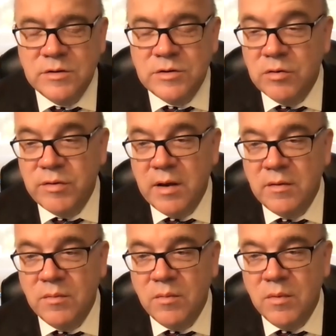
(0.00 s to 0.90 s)
so
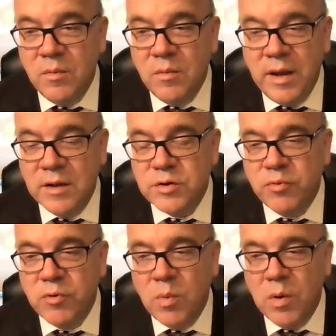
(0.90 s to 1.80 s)
that we can
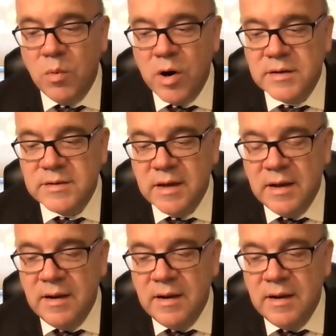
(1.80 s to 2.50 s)
support what works.